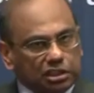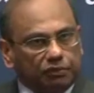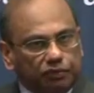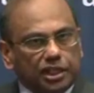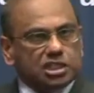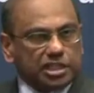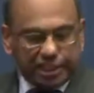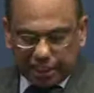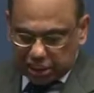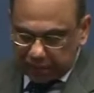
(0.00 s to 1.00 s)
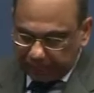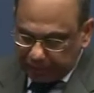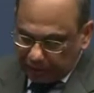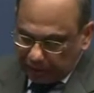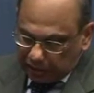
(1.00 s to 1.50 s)
The first is
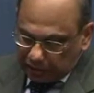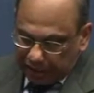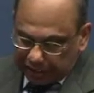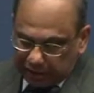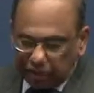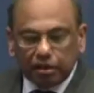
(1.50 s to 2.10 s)
that